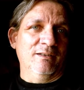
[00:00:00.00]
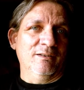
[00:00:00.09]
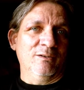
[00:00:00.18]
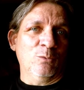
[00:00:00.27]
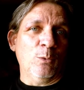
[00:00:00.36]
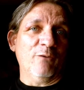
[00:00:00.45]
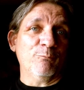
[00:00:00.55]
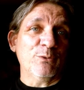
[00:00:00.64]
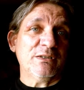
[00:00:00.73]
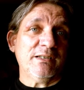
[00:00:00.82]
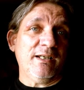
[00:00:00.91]

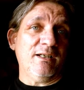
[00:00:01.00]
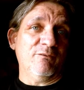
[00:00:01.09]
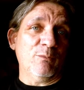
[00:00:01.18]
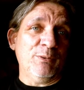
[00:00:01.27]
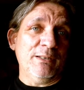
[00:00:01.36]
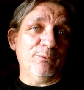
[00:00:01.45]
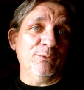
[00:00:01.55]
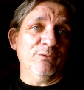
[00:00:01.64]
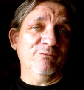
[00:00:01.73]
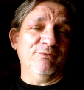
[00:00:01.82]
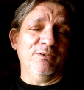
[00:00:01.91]
12% of the people
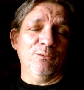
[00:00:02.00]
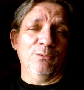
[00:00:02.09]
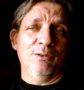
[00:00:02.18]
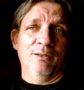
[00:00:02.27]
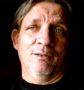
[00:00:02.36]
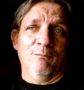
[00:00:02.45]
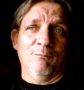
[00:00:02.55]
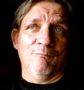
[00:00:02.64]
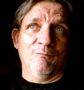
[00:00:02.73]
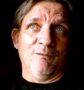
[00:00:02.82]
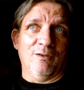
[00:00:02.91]
who view,
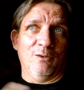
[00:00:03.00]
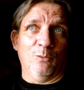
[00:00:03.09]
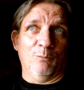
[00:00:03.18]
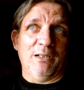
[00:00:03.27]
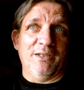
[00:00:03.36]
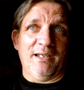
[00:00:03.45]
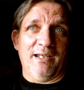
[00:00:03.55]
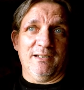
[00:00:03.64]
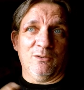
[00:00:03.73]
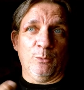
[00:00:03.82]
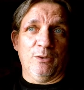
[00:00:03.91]
are going by
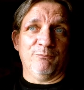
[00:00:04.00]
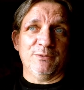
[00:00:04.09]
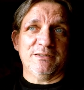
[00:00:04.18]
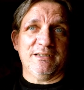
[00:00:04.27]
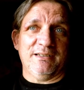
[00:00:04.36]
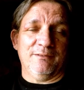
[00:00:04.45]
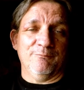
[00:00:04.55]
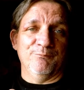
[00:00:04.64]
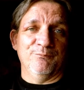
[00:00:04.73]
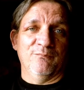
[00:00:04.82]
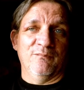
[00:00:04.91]
that, 12%
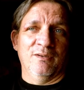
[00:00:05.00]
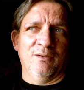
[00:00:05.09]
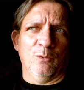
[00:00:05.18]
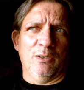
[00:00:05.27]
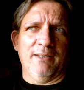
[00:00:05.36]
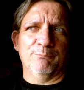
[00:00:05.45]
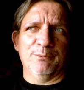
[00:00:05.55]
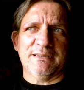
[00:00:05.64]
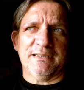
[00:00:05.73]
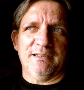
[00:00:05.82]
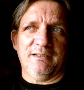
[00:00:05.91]
or
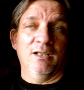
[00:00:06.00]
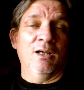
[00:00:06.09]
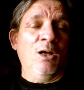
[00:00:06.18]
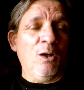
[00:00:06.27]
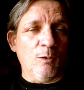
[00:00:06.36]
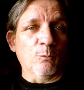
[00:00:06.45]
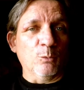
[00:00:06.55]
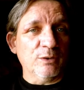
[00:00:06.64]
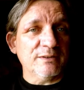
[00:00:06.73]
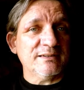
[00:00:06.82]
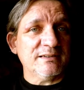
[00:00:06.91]
11%. Are
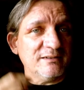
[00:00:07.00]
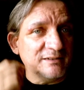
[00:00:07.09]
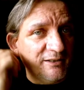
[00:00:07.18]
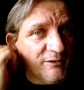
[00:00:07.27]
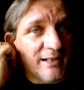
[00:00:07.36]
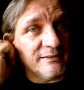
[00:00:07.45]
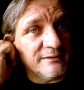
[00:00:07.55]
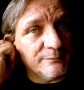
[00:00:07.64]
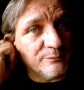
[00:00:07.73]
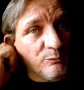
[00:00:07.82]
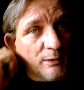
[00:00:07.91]
ones that are actually
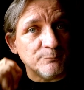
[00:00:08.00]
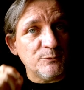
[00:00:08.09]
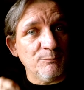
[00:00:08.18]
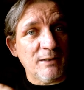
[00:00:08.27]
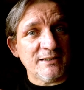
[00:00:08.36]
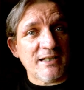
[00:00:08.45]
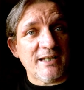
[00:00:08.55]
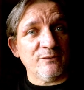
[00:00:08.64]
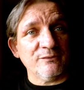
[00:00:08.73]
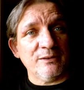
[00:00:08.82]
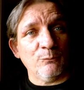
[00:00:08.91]
subscribed to my
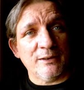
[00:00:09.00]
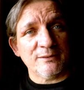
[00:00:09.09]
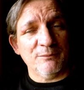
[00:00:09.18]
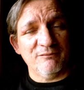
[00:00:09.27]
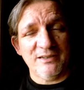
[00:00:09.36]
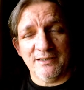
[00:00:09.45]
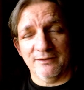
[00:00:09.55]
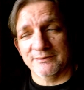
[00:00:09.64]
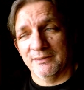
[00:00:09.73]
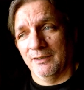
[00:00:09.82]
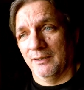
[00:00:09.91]
channels that watch my
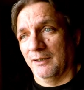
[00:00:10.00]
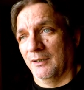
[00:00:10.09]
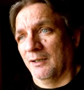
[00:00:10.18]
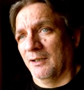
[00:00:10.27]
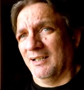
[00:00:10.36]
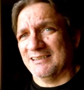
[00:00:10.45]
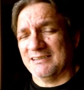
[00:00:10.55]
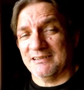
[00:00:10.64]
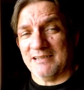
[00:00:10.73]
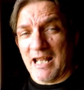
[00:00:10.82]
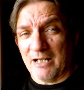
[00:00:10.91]
videos. That's a
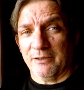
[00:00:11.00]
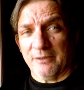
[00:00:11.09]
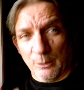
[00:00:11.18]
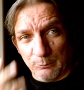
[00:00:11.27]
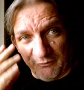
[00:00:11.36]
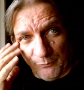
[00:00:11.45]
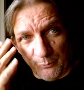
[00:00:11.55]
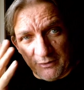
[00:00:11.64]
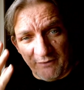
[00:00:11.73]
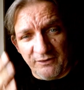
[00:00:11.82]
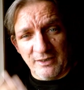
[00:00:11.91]
staggering number if you
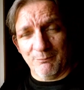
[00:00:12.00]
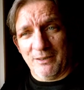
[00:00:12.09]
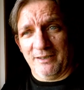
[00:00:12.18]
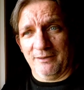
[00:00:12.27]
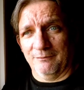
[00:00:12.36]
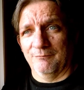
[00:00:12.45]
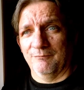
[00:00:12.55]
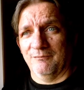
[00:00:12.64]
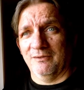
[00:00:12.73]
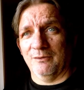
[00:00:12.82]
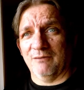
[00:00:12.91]
really think about it.
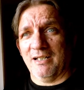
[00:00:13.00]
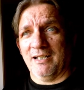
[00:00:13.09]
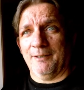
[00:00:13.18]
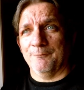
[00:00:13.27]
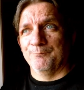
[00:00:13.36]
You know, I've got